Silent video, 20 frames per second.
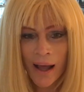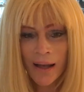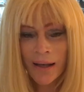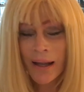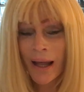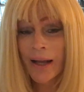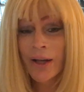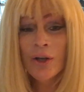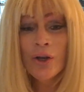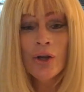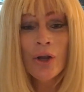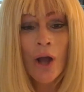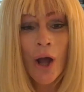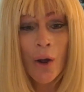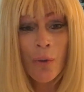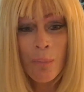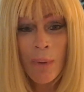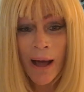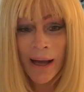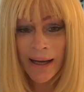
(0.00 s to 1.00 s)
like
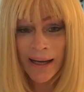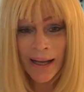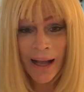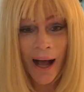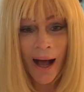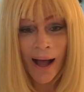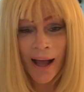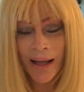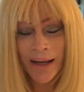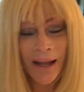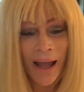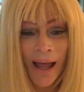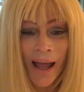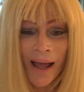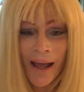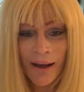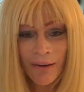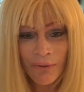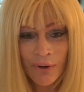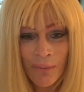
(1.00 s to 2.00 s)
nobody I'd
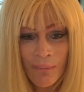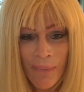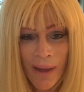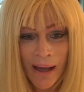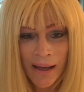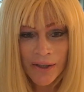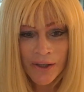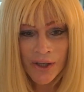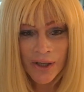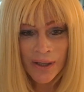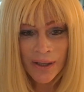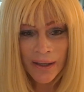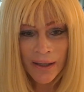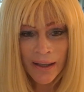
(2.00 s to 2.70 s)
ever met.